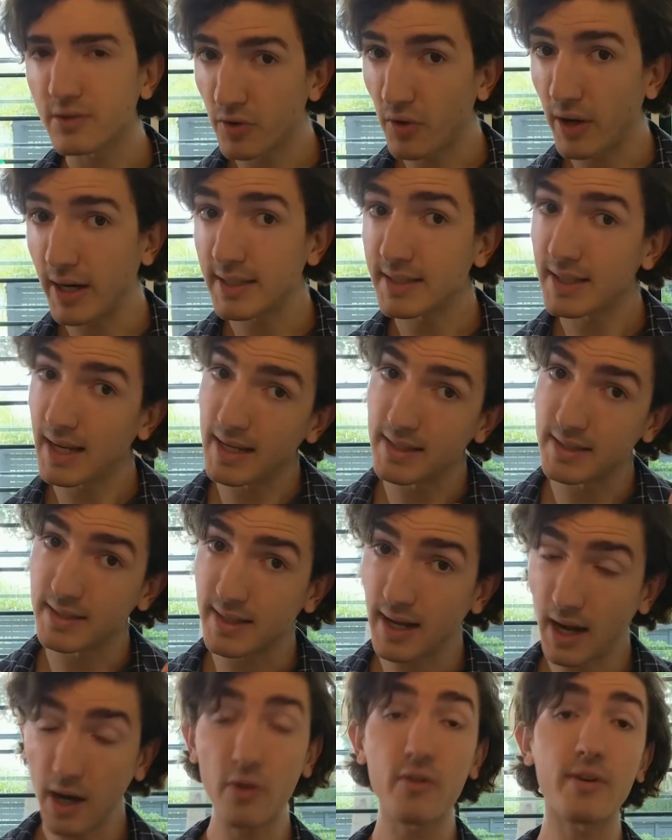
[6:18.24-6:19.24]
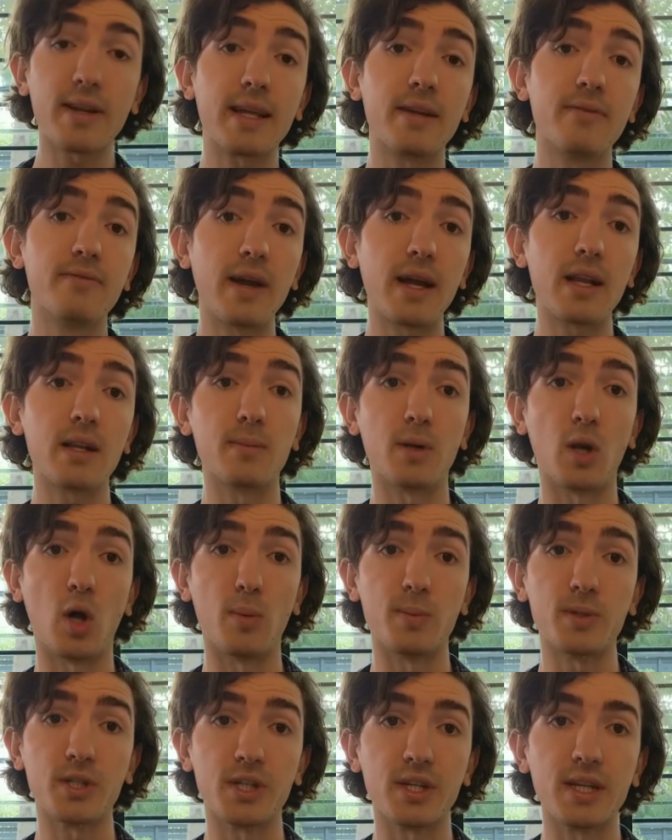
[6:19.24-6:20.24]
great, and currently available
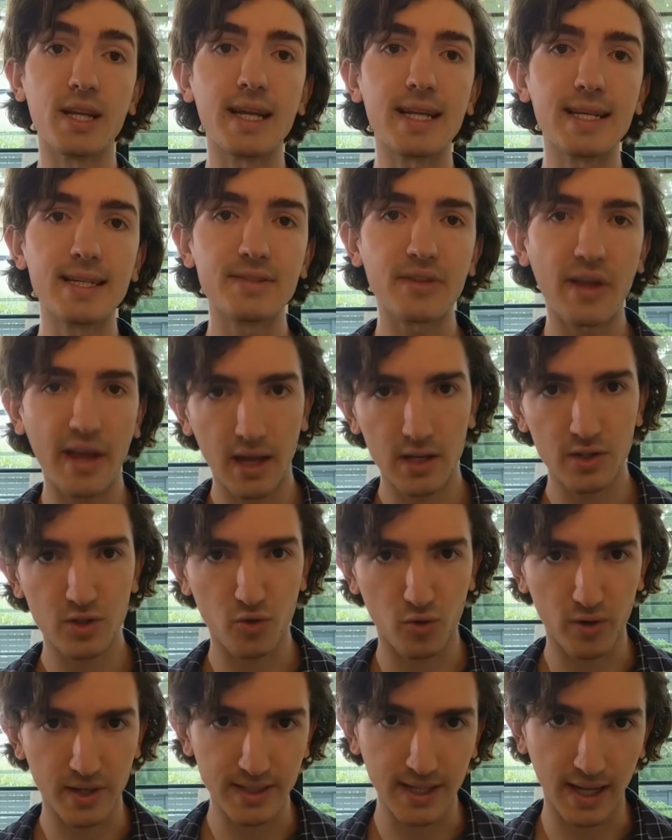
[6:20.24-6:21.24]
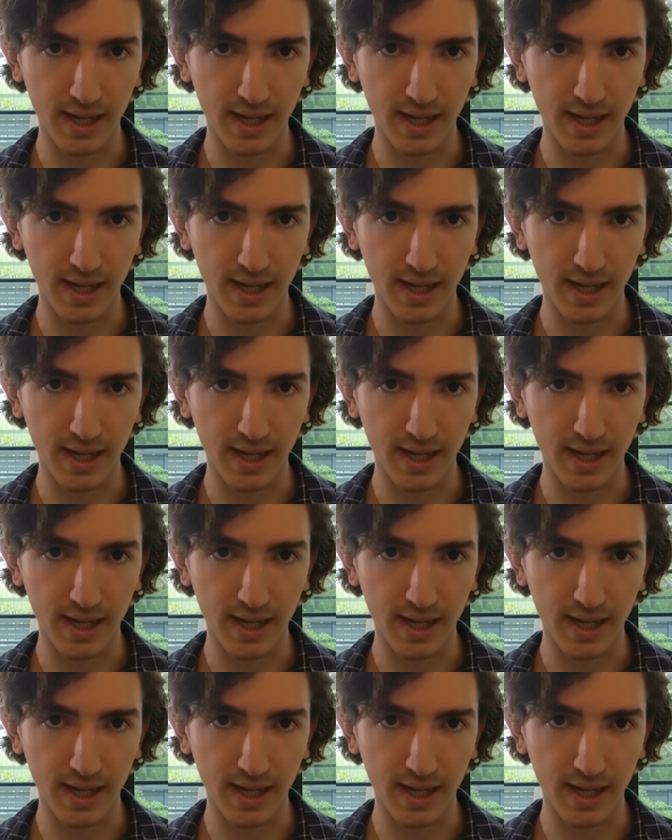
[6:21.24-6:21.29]
option is Android